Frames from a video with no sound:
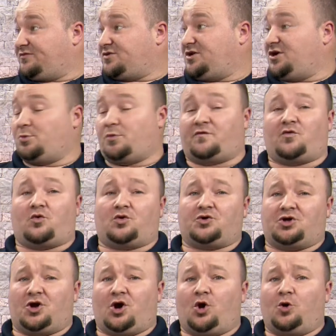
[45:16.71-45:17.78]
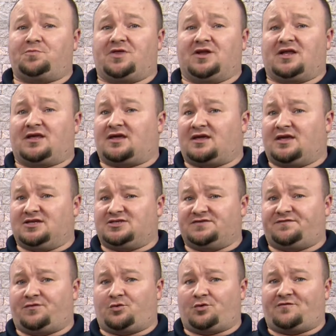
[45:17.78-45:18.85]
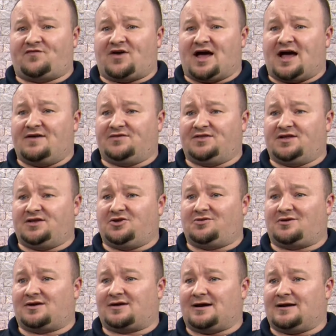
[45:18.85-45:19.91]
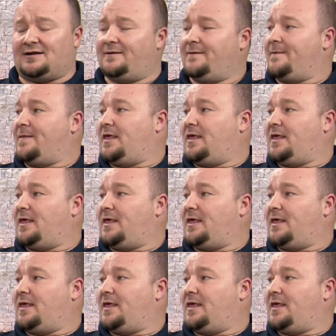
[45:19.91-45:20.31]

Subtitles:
the year before, and you hope that he could get you 4 to 5, and then you can kind of